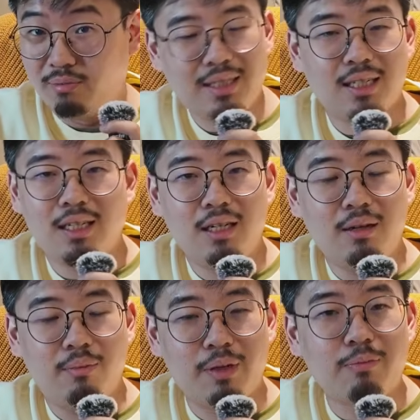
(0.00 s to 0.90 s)

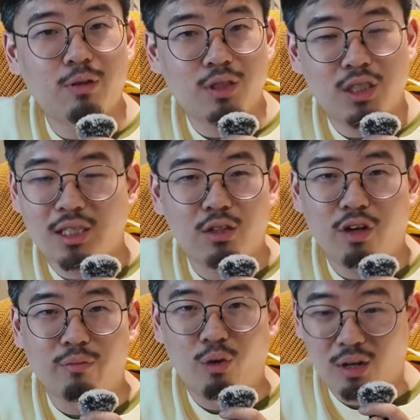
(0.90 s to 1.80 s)
Basically, people just
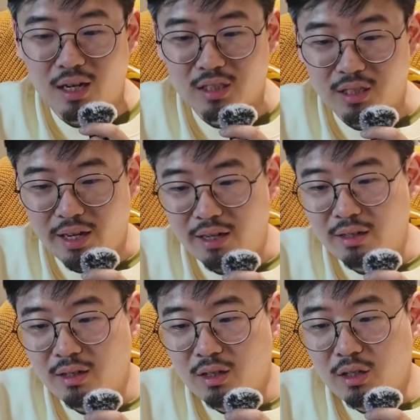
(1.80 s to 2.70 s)
tend to have more cards in
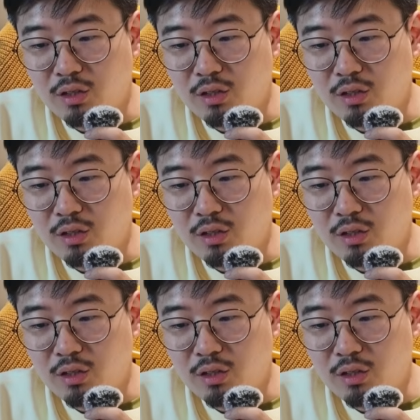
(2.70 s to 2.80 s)
hand,